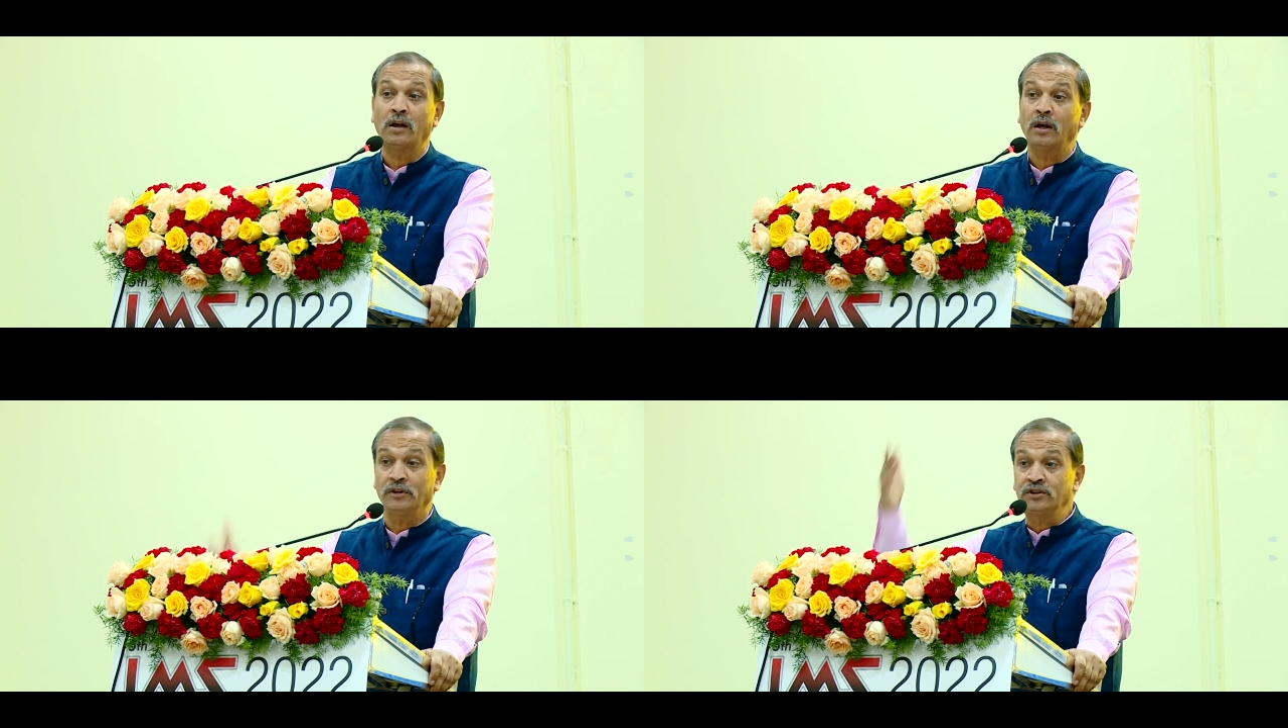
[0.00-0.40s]

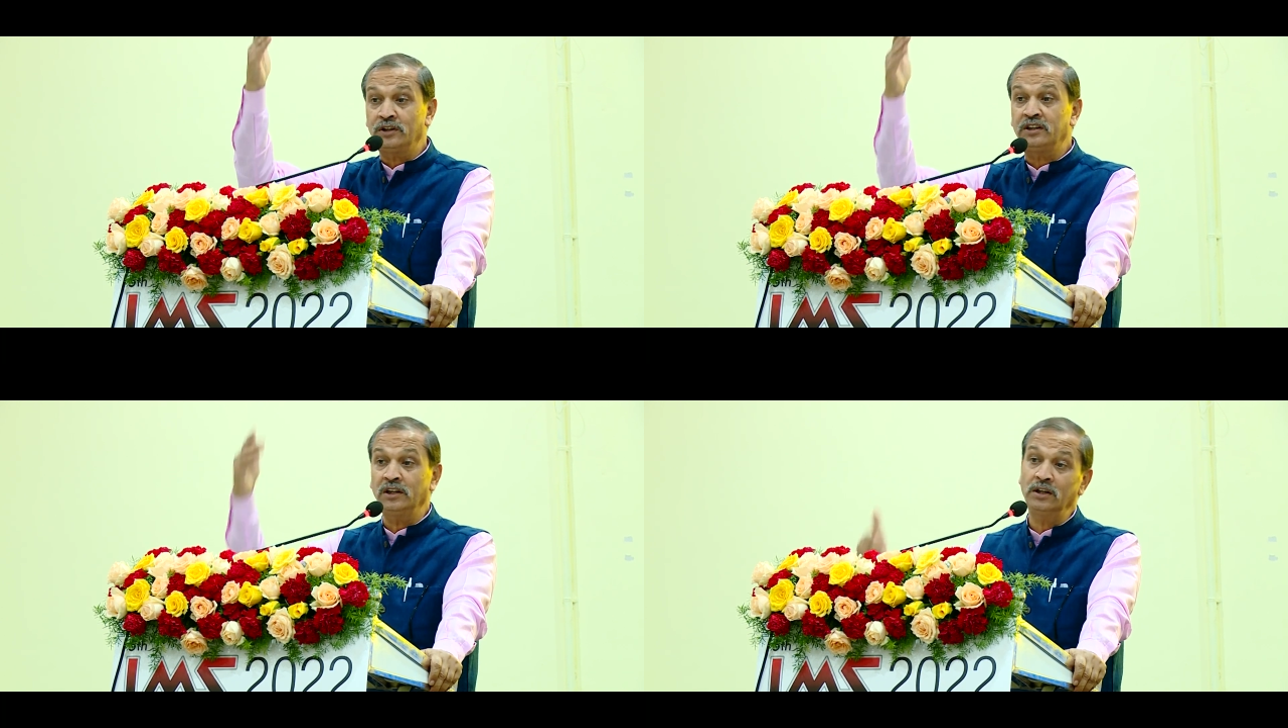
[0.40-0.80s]
I was
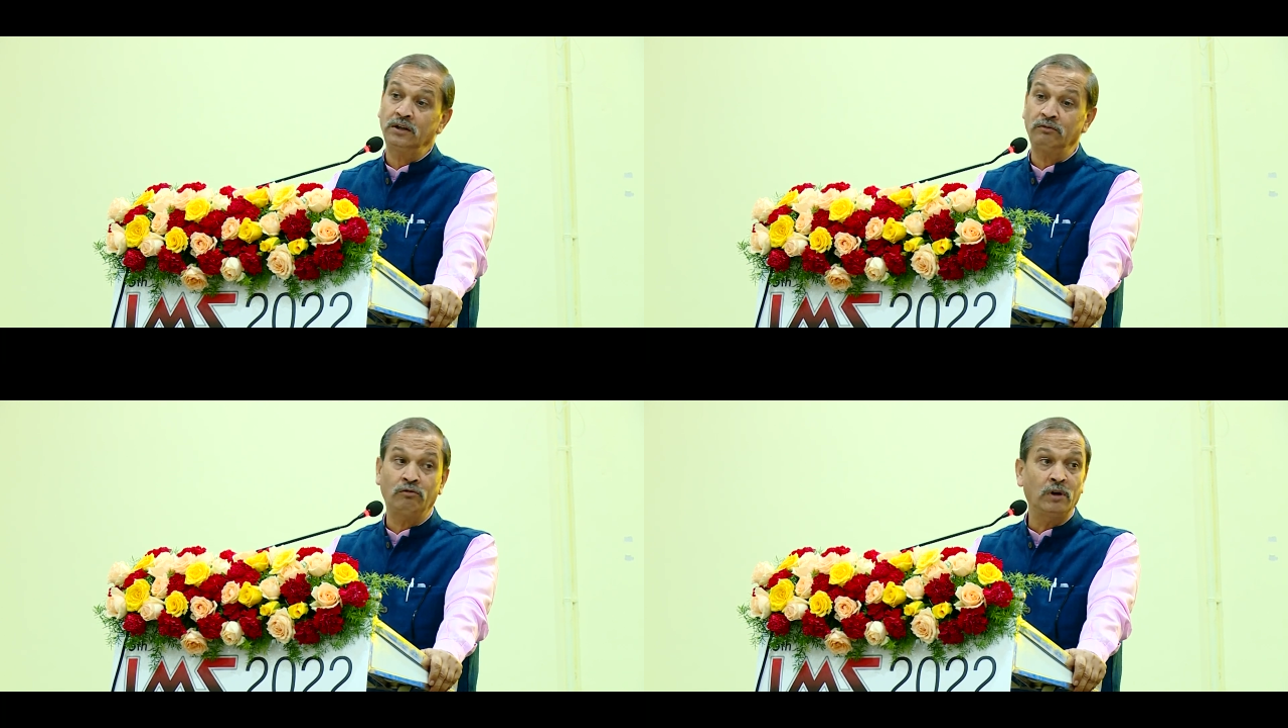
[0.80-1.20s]
sitting
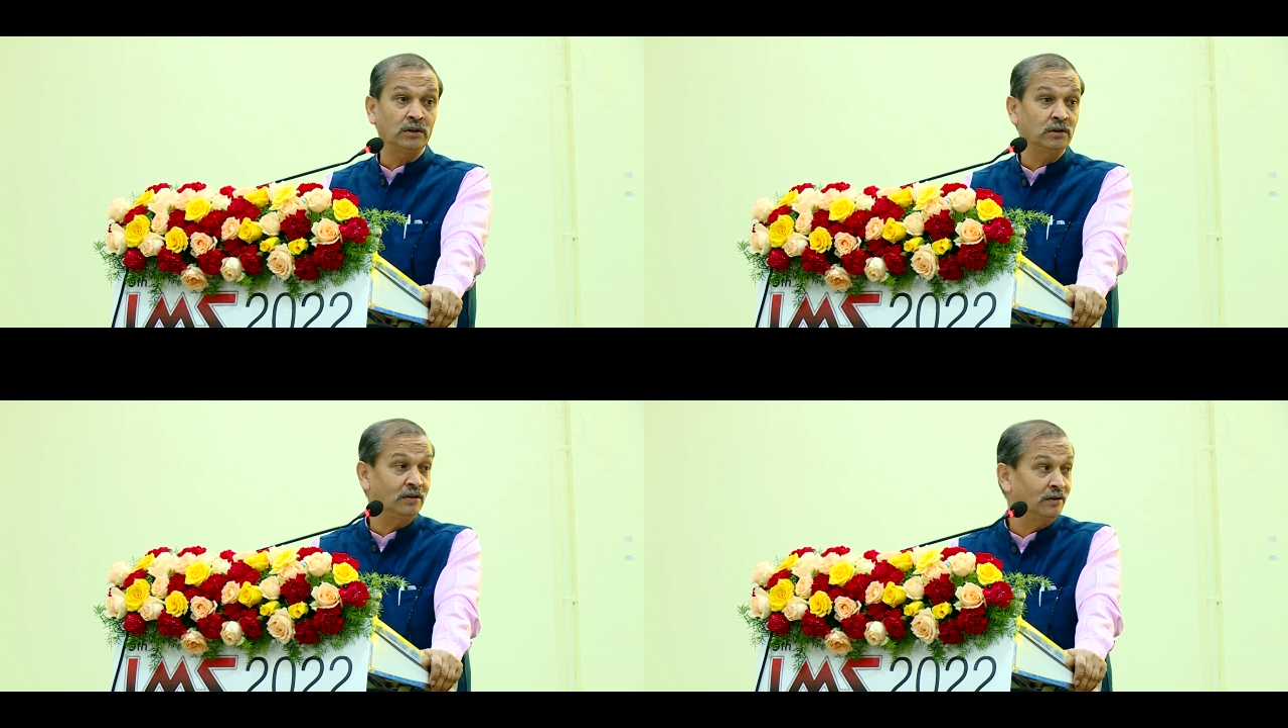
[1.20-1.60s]
in one